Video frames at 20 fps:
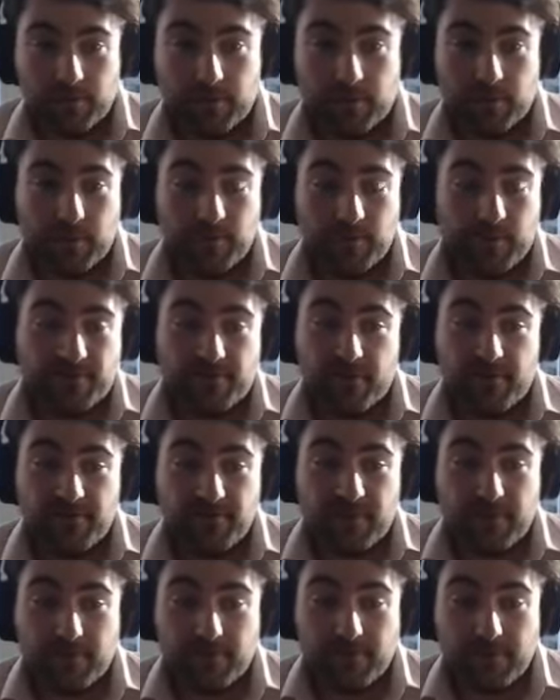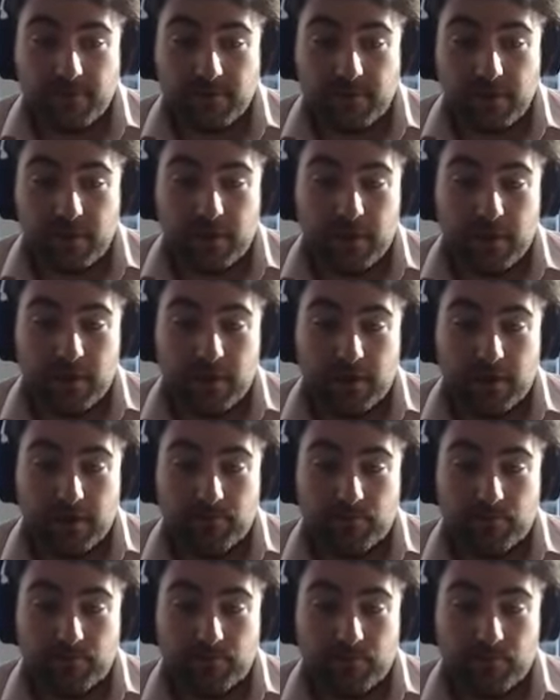growing by five people,
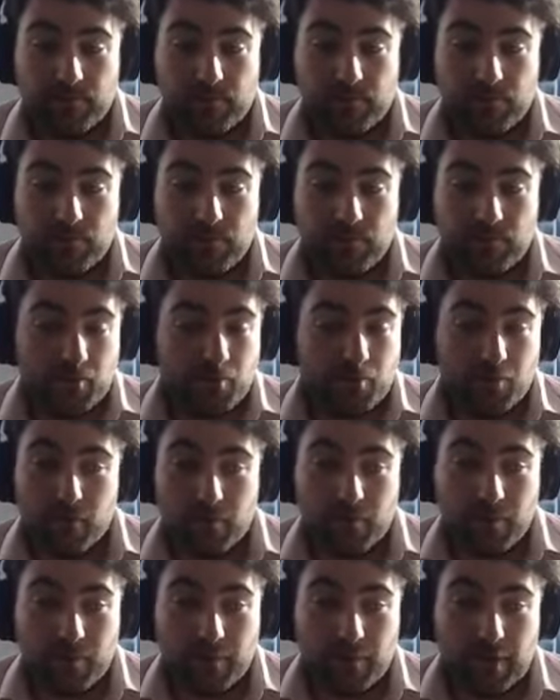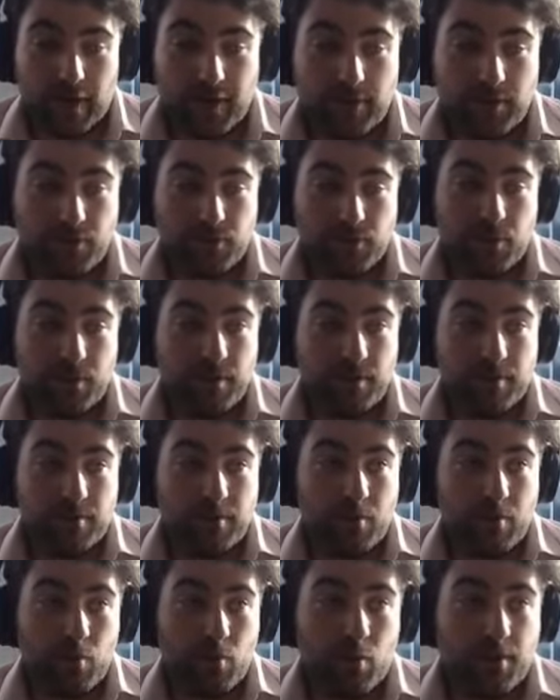um, and you're doing
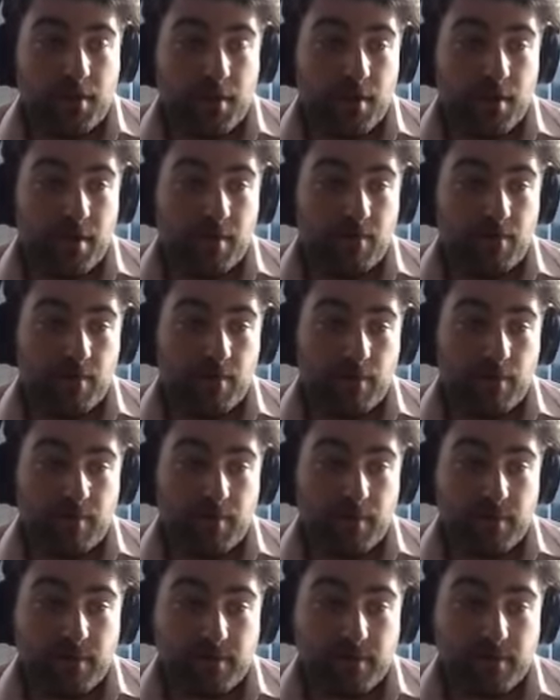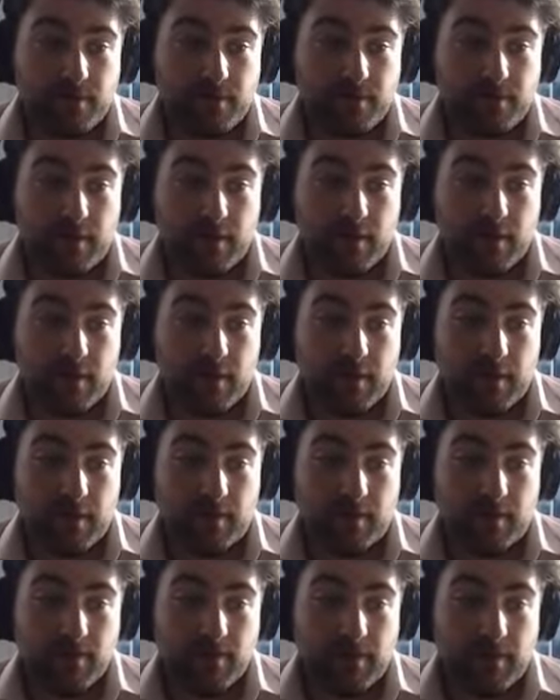you know one hire every three months
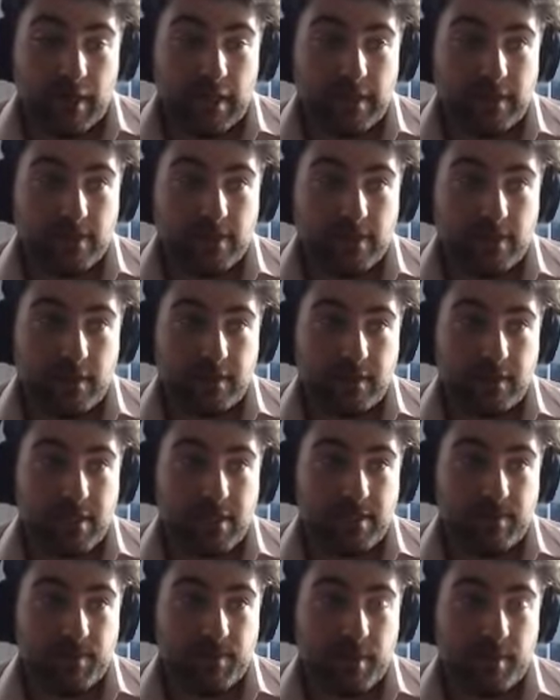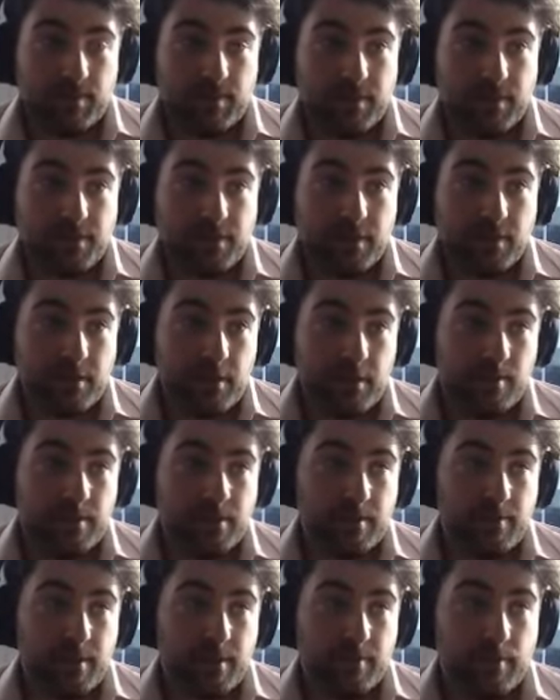uh, it's it's less about building a team
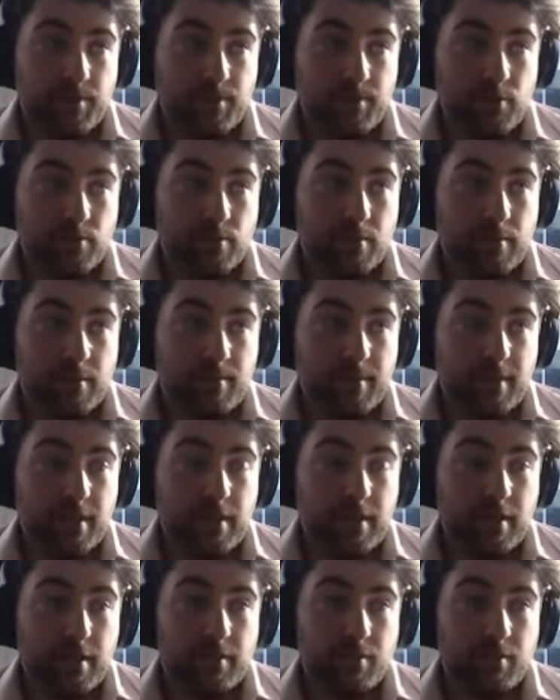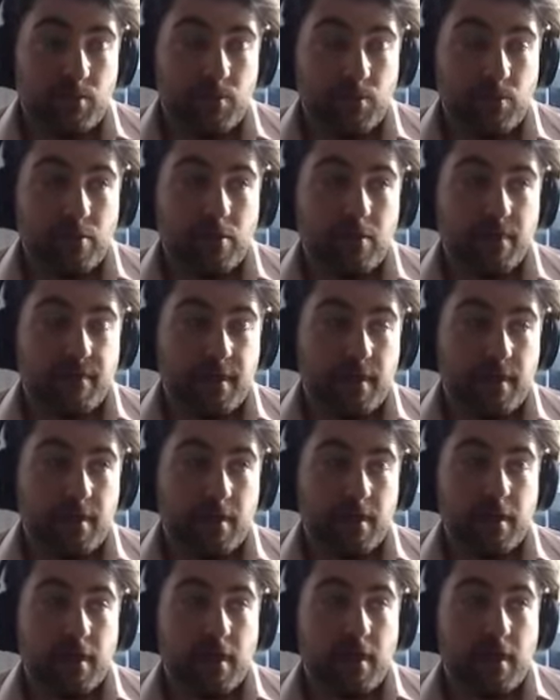it's about probably making it more of
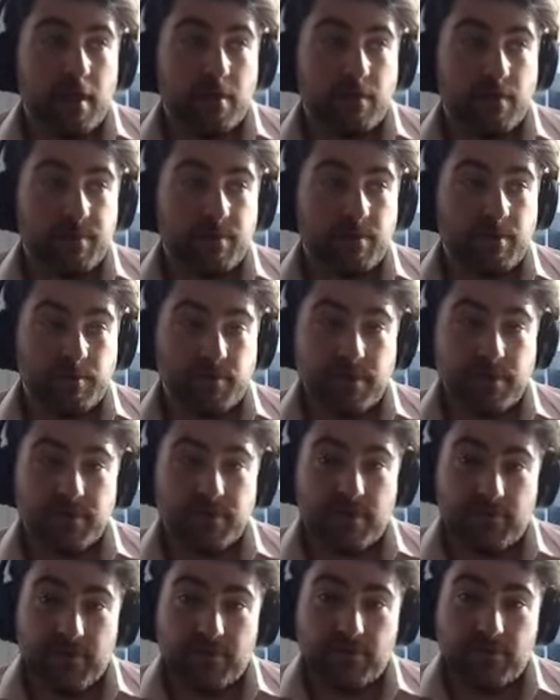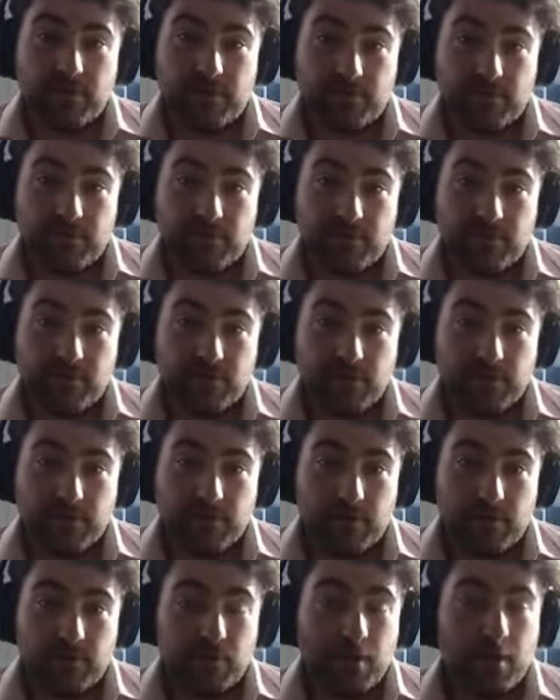a responsibility of every individual
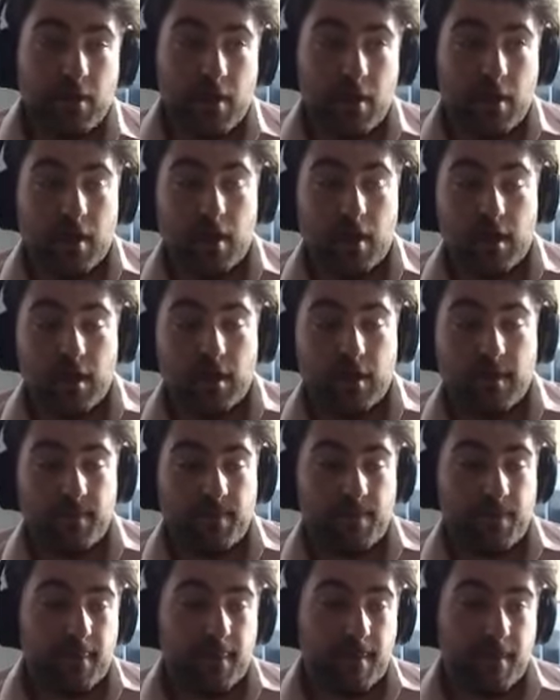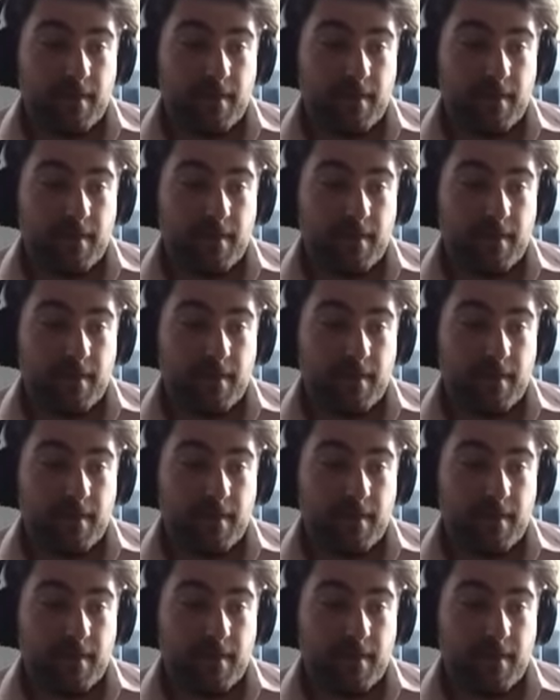so mm-hmm. um,